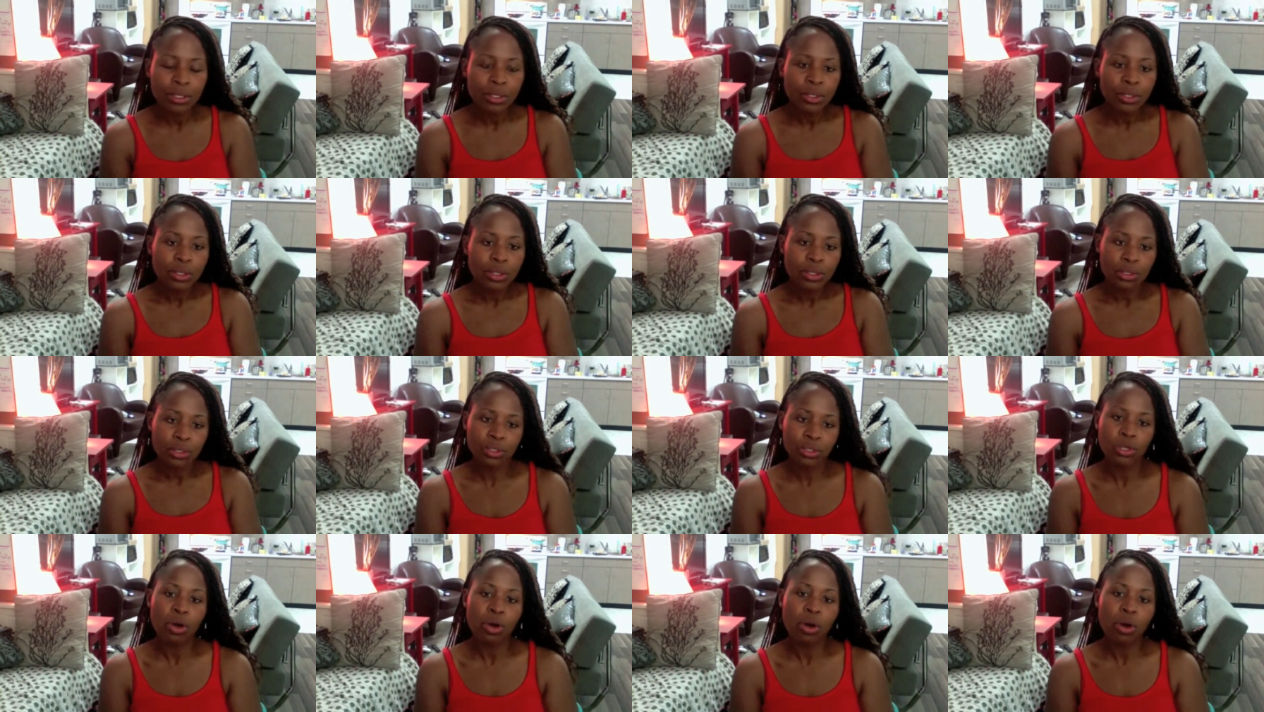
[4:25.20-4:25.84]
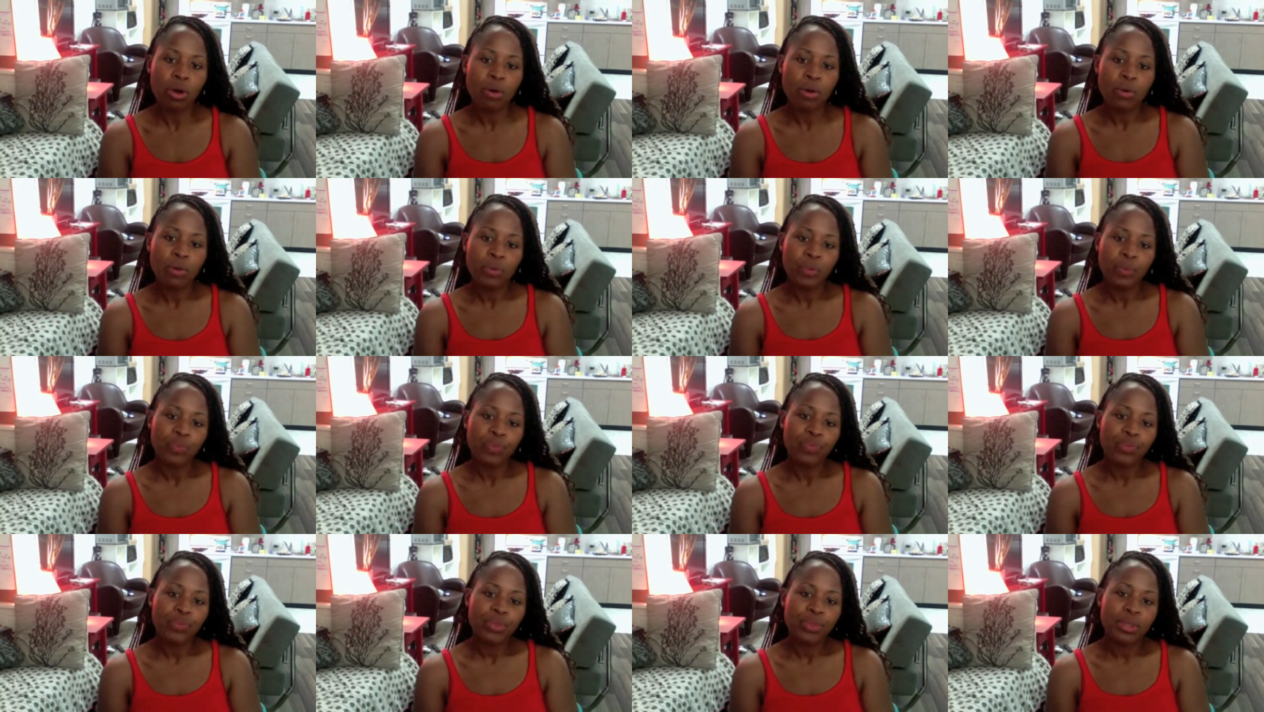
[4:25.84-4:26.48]
So
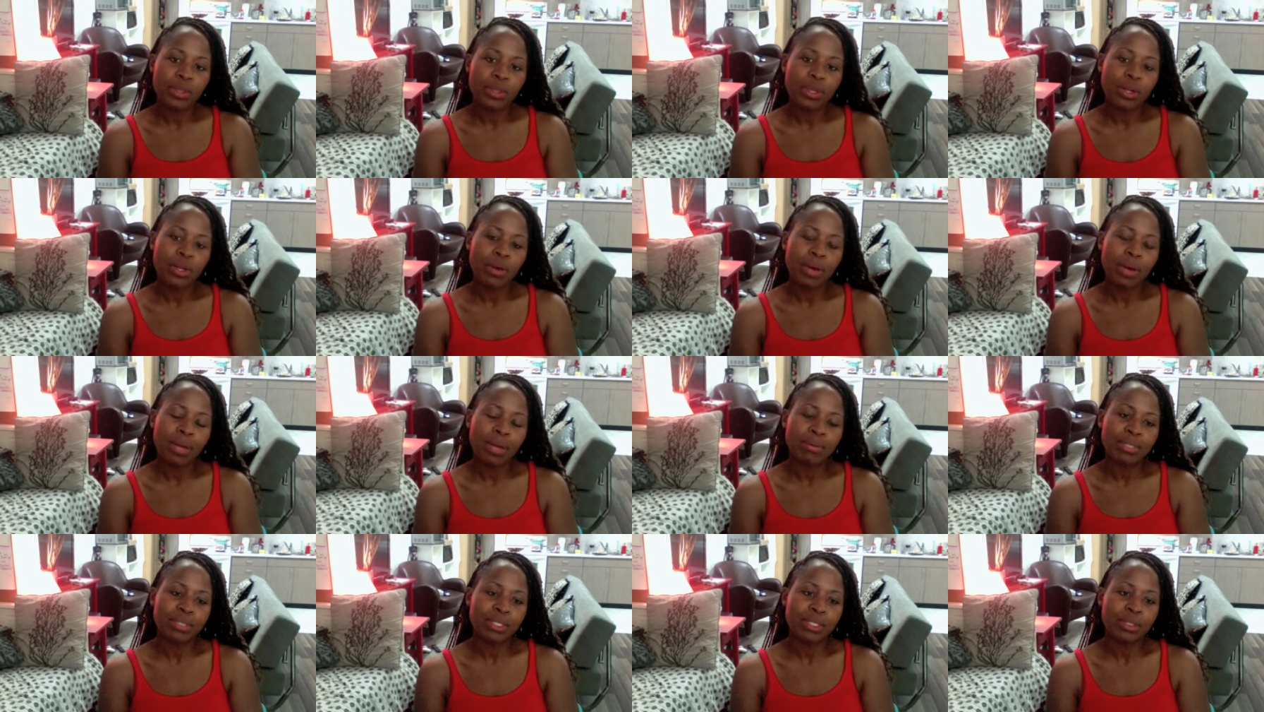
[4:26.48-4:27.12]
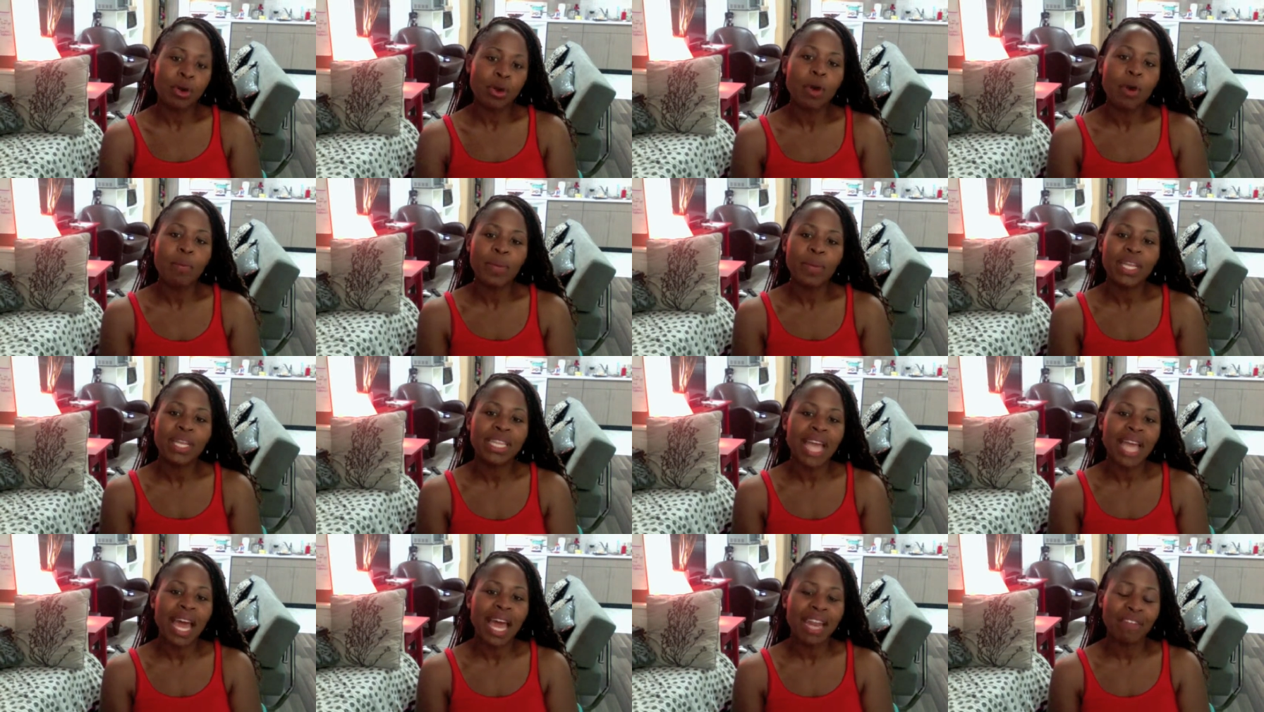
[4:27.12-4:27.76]
you know, I'm just
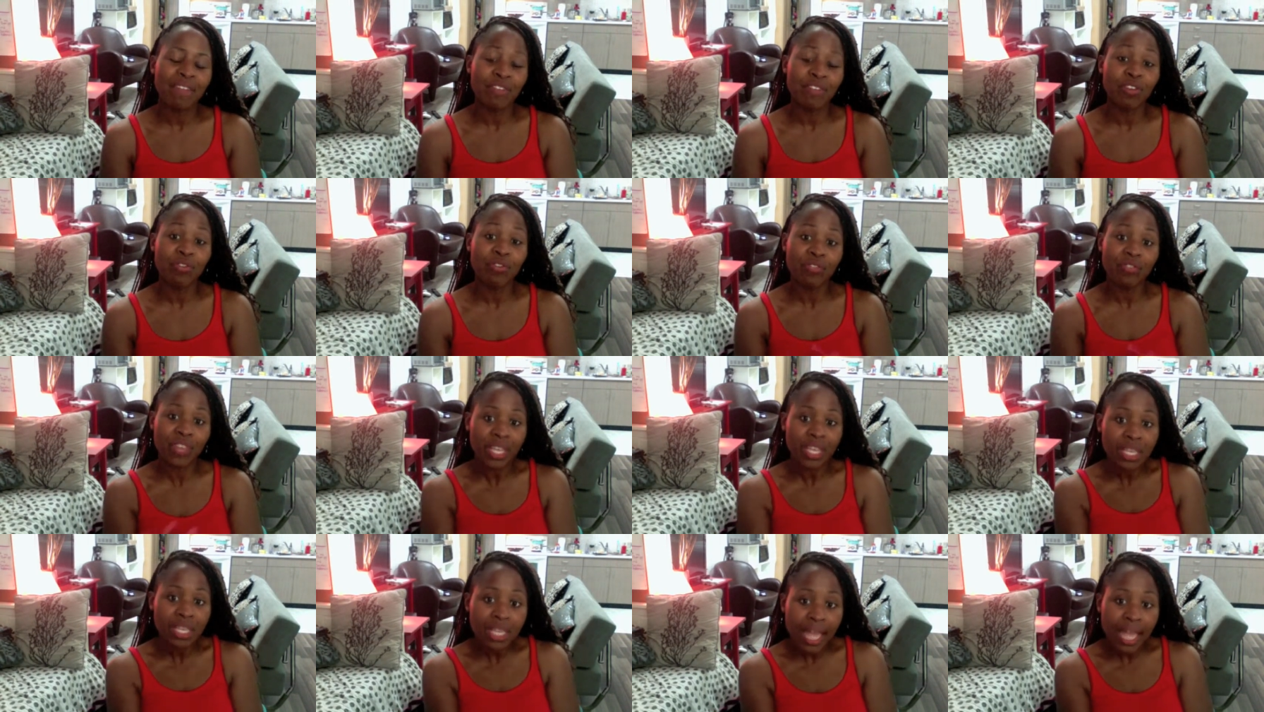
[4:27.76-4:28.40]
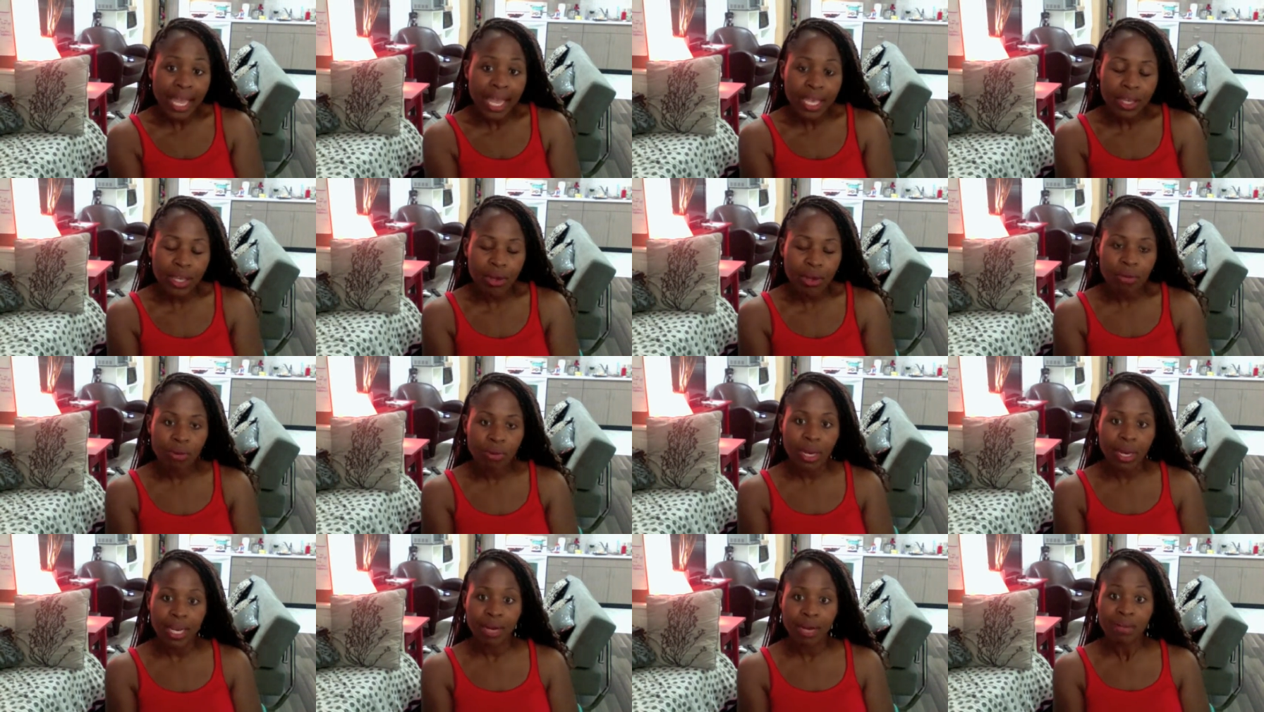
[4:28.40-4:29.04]
hoping that if you feel like you're
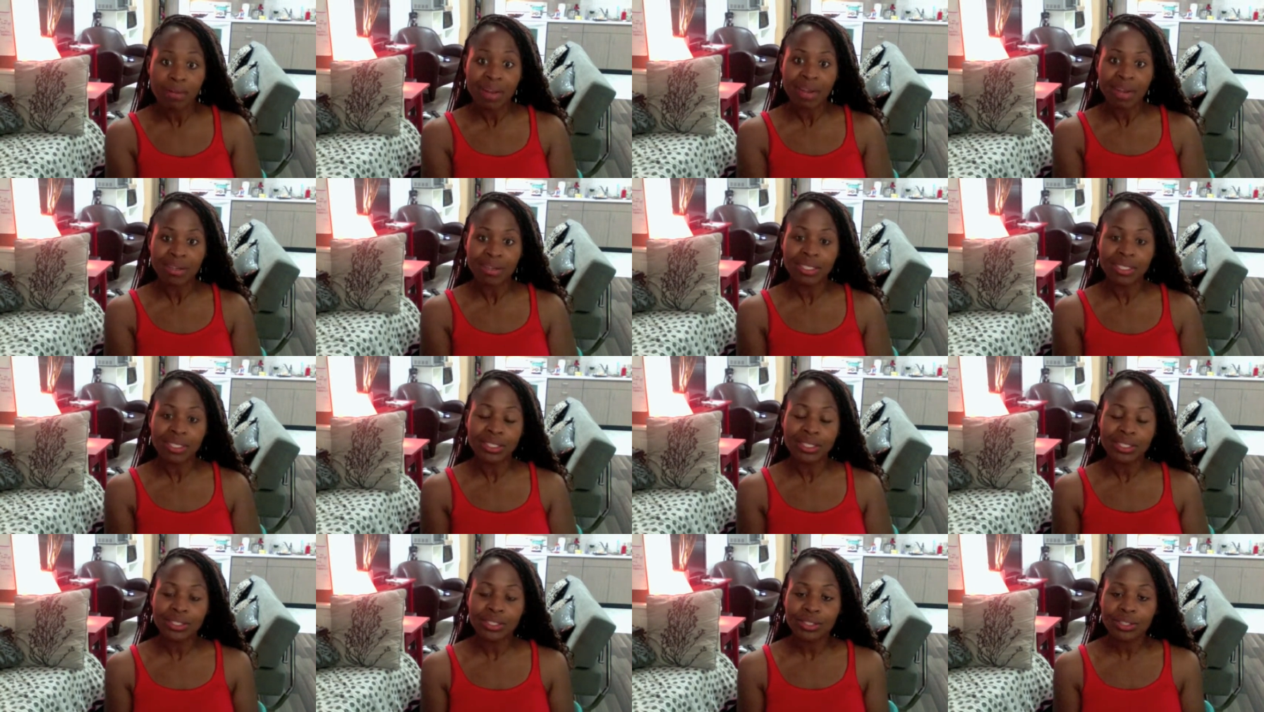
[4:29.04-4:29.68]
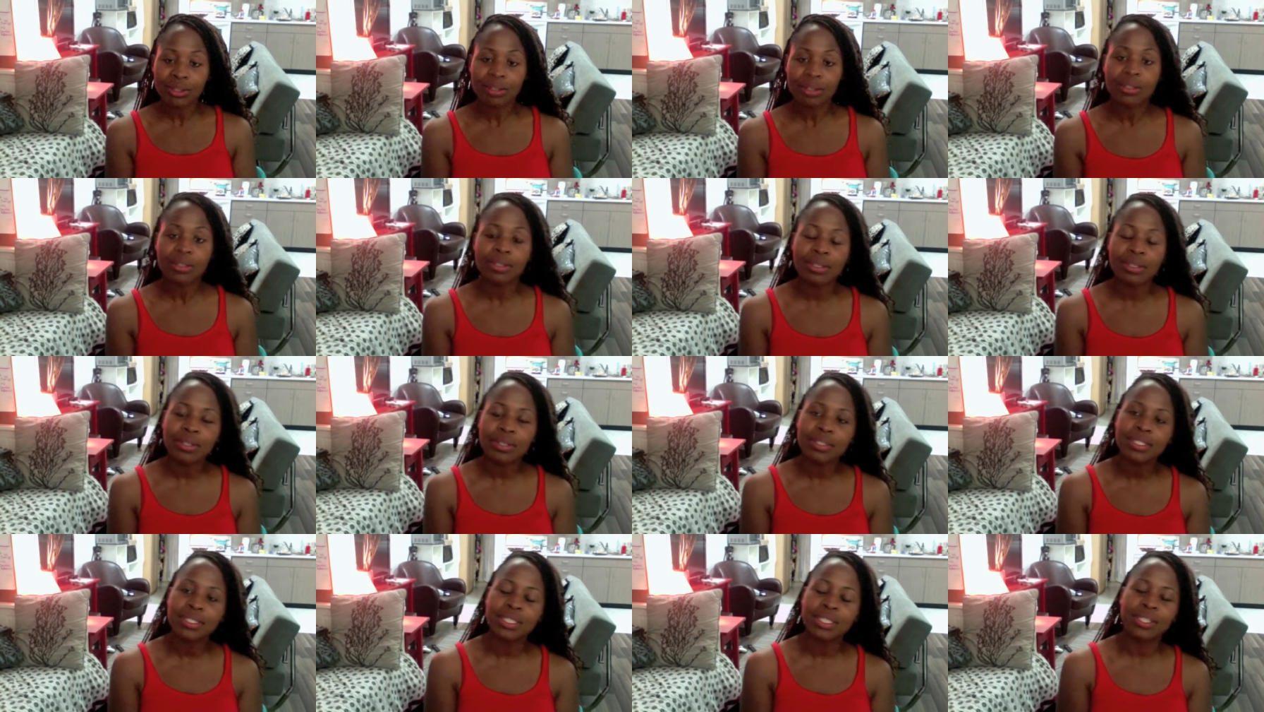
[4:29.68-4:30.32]
running around in
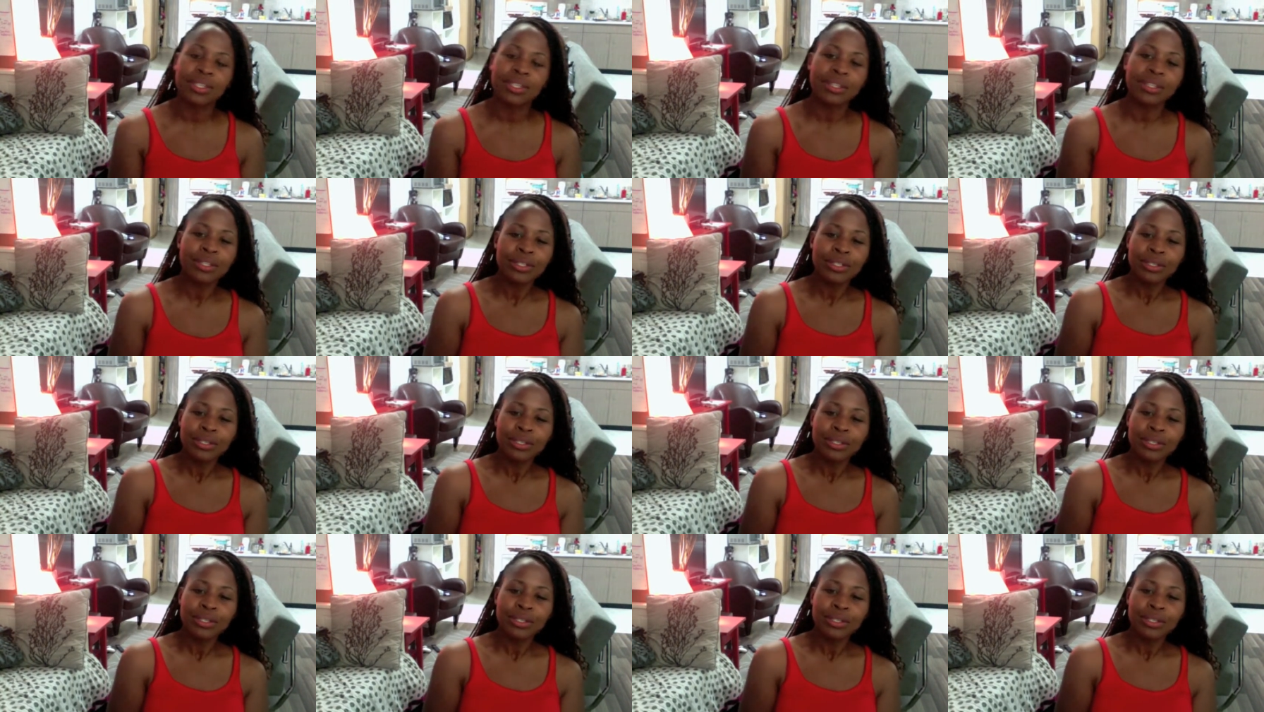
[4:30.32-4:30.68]
circles and you're